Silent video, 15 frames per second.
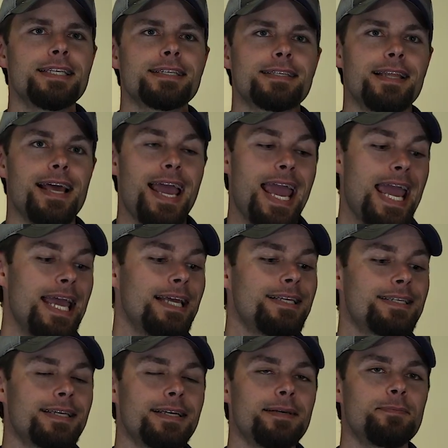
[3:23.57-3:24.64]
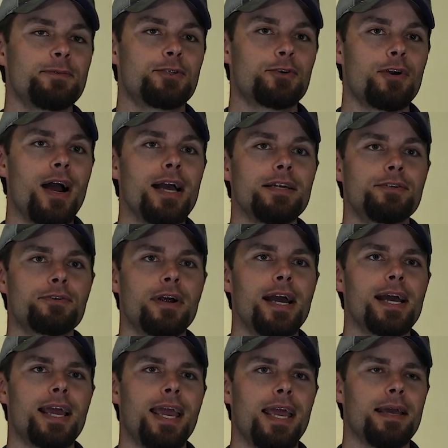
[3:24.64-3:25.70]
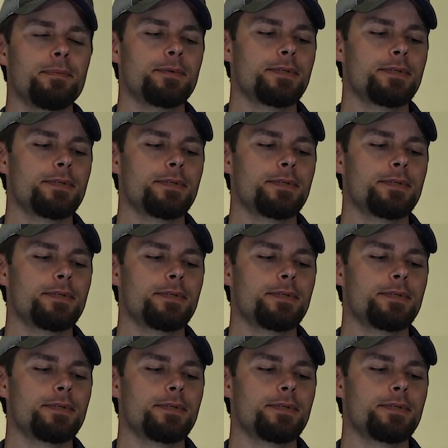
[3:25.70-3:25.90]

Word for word: This is the ASYM Tri-Track